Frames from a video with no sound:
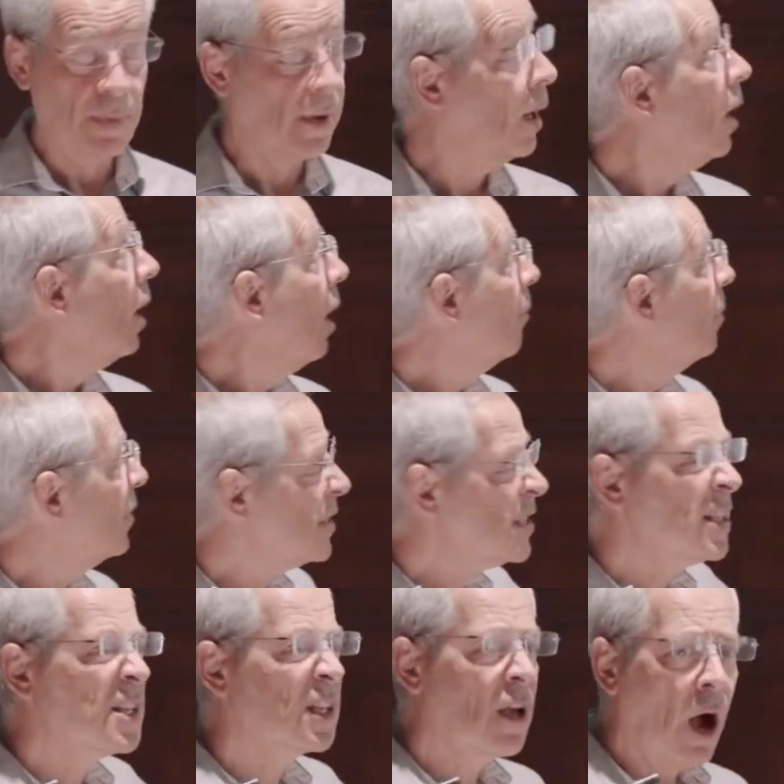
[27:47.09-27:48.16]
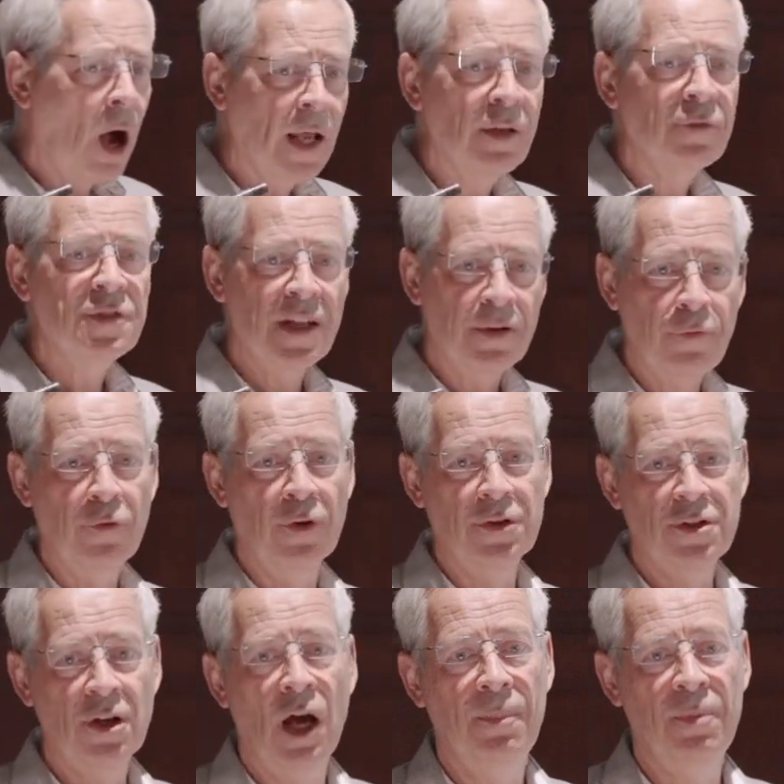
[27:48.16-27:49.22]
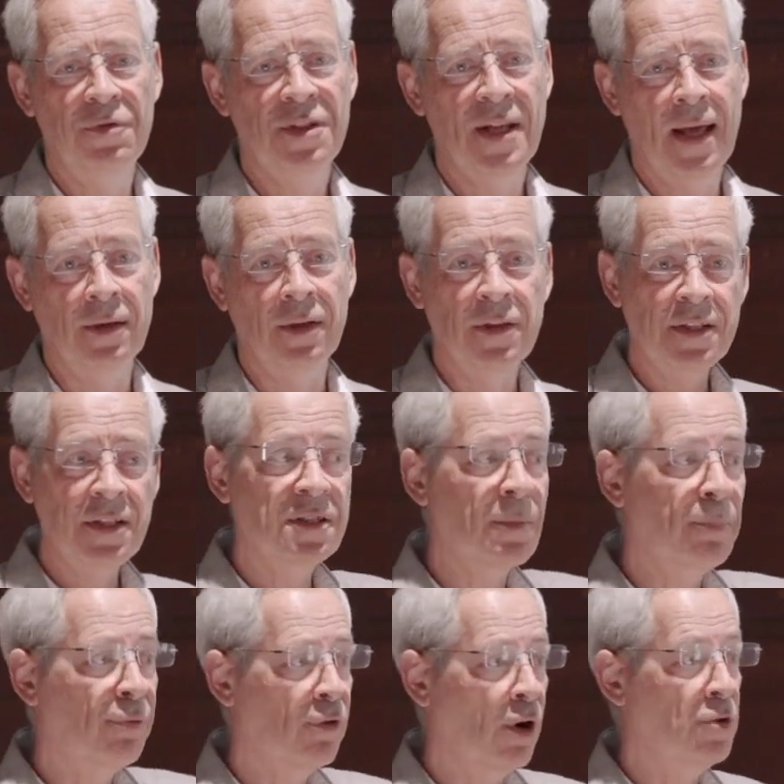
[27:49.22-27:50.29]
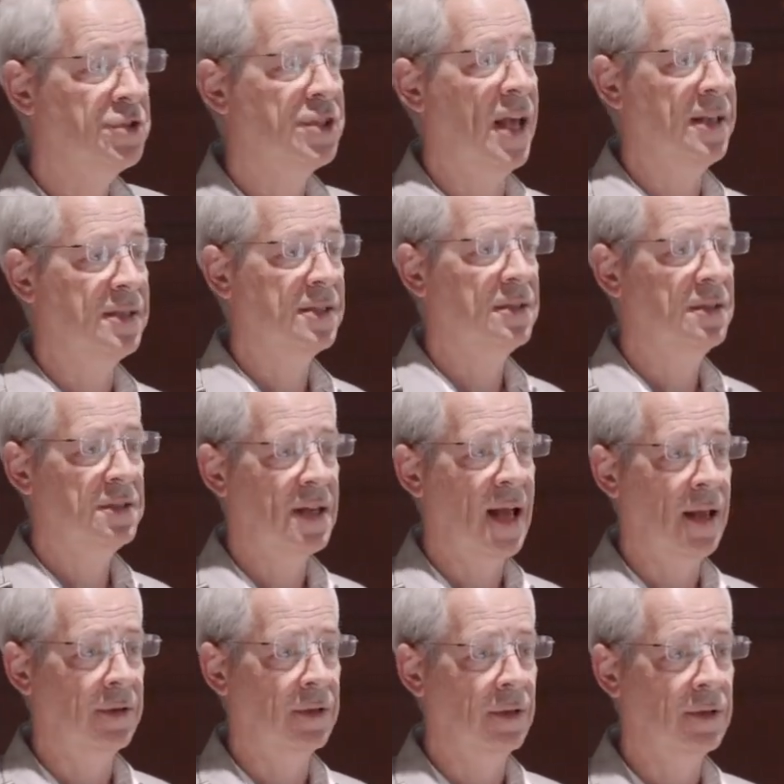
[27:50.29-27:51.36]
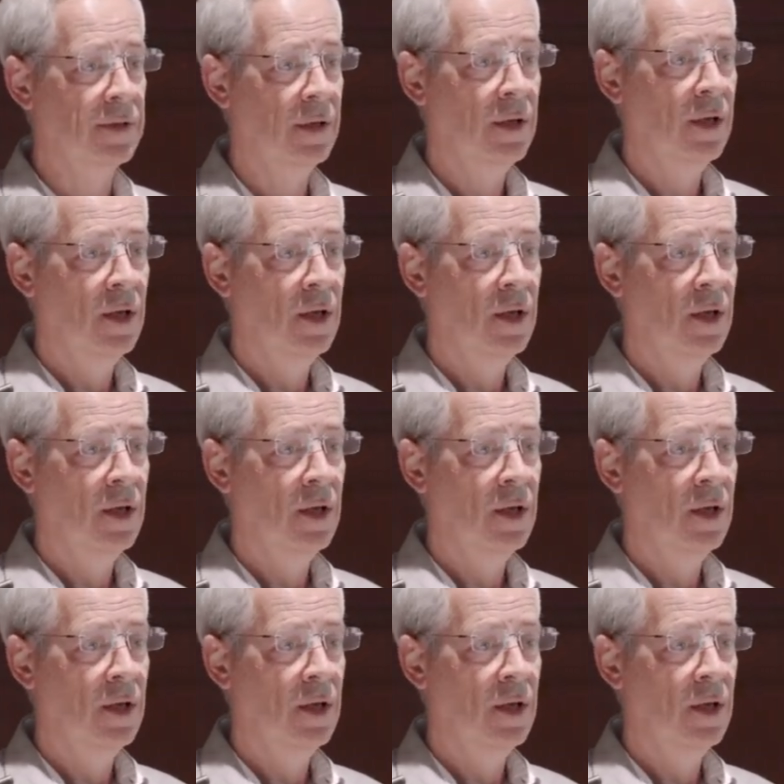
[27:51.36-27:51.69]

But this is a kind of different type of standard. This is a process standard.